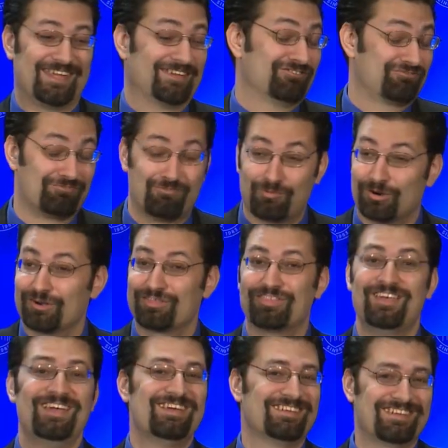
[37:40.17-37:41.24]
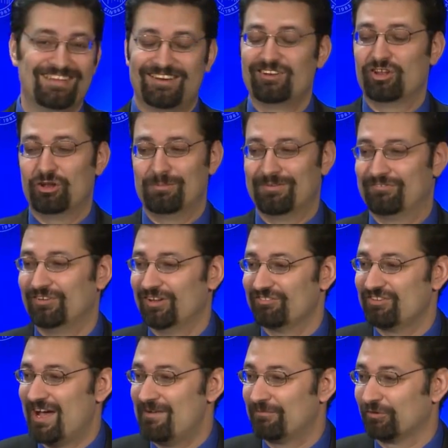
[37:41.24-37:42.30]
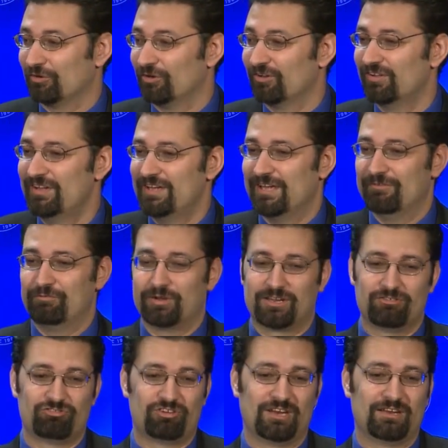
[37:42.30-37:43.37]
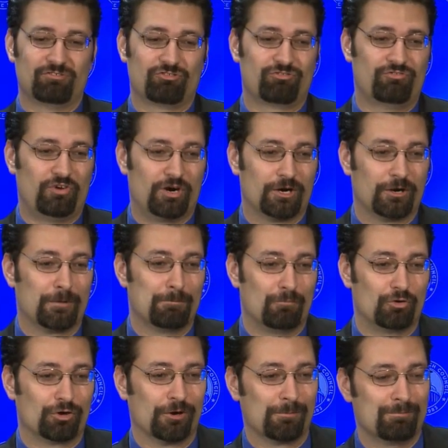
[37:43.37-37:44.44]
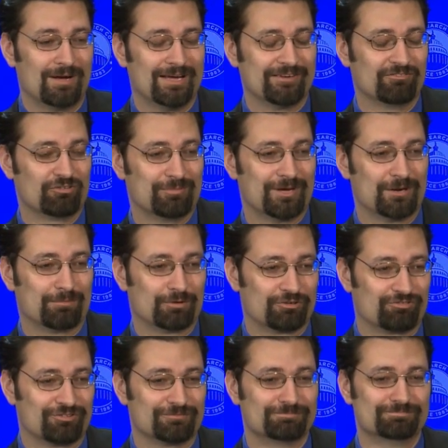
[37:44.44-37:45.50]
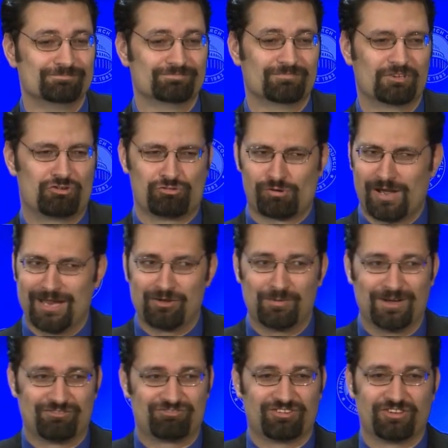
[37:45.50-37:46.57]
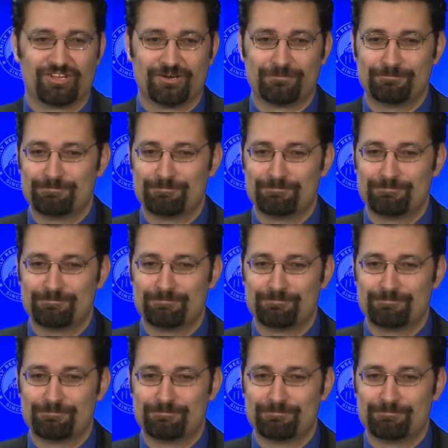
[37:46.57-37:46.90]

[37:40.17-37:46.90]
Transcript: It's worth getting a little bit philosophical if we can change far more minds about abortion. Great question, though.